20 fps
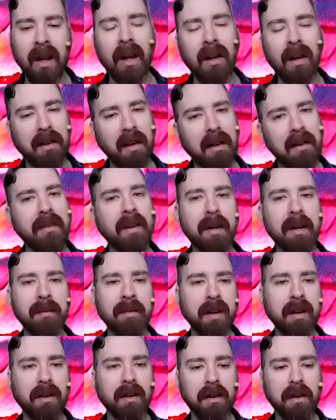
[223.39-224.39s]
A lot of times
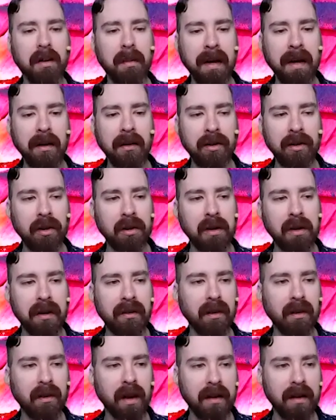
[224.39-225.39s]
here on the Maker
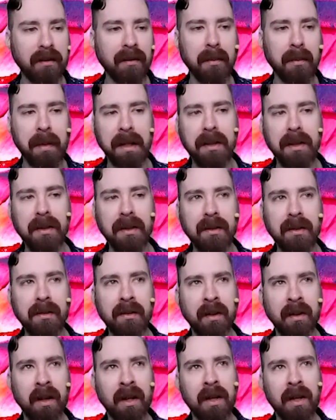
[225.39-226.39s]
Showcase, a lot of our
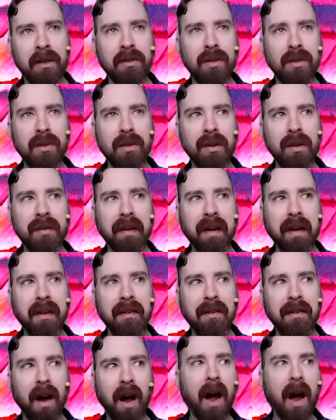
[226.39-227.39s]
makers do this
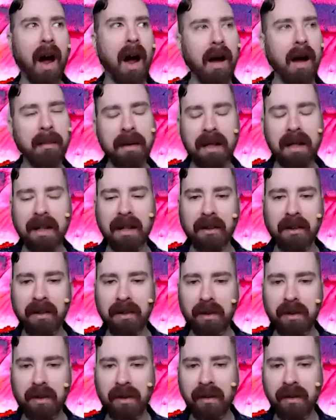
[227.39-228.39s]
as a hobby or
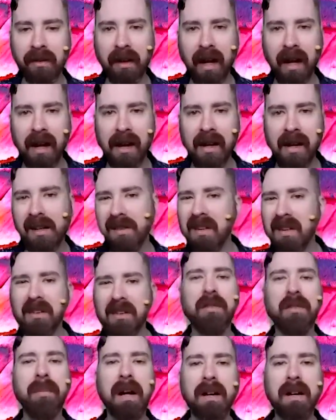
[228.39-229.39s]
do this in their
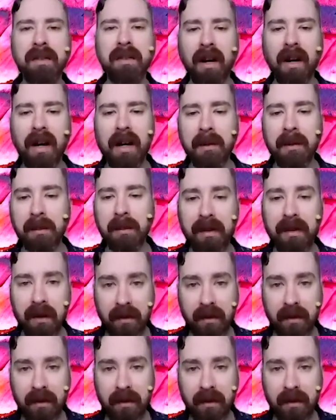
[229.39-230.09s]
spare time, but